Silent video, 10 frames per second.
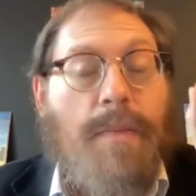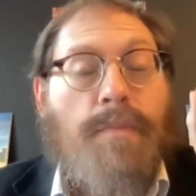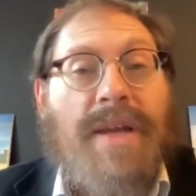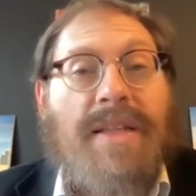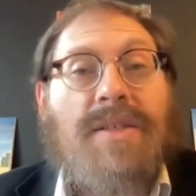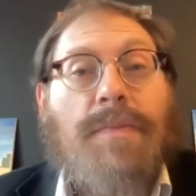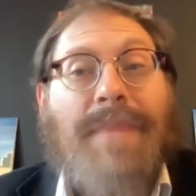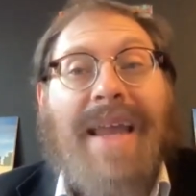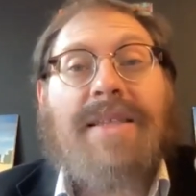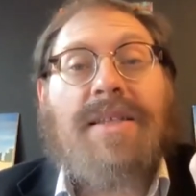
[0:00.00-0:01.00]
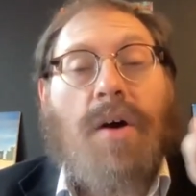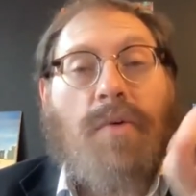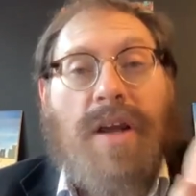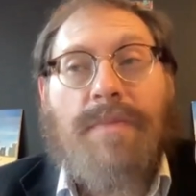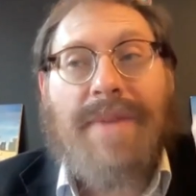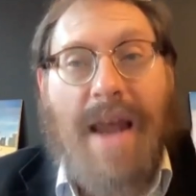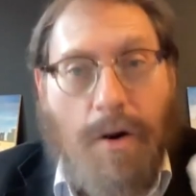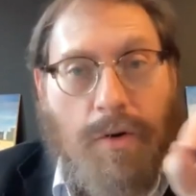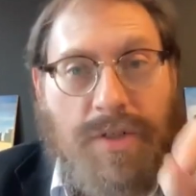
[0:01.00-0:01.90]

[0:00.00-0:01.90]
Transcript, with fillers: mitz, meitzarim, narrow